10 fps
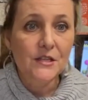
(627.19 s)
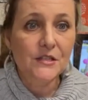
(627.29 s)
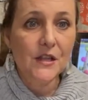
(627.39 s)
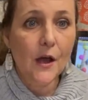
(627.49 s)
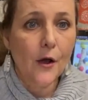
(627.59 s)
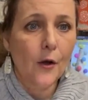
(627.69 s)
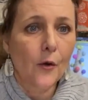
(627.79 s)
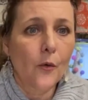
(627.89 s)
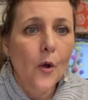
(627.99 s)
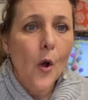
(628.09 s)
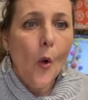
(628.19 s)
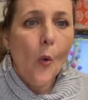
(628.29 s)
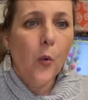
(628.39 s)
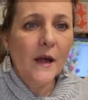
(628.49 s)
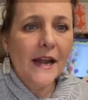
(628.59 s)
So
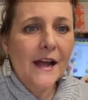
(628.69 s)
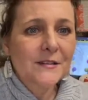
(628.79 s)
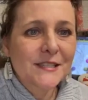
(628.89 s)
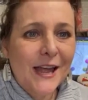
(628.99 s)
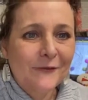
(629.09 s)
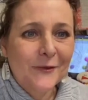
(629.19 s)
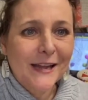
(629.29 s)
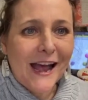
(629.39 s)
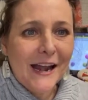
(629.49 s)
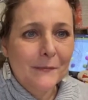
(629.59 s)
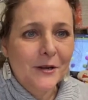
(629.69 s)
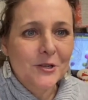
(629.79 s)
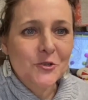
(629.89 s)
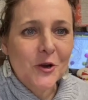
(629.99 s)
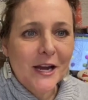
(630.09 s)
what else have we got? I'm going
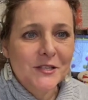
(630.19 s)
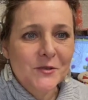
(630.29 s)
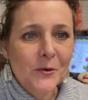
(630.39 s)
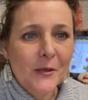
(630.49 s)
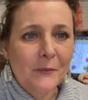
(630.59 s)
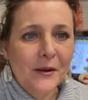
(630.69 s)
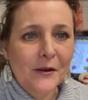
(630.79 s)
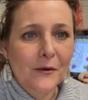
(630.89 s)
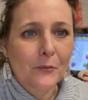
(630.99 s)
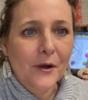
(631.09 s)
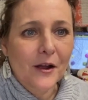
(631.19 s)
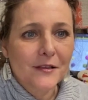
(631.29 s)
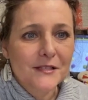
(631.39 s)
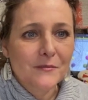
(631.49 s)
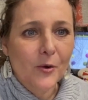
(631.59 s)
to try and scroll up here and bring
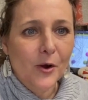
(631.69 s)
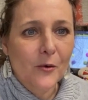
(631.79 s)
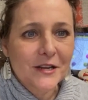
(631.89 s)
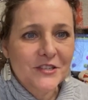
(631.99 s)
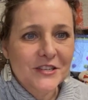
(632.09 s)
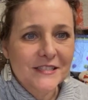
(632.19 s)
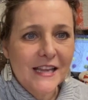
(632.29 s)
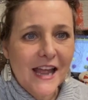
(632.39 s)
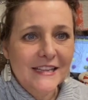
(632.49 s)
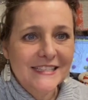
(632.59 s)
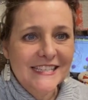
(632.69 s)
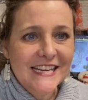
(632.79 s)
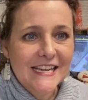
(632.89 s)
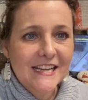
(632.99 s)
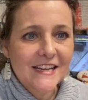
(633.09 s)
on some more questions as
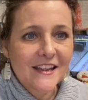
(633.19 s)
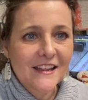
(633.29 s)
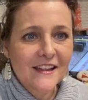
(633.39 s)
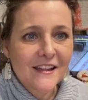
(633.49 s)
needed.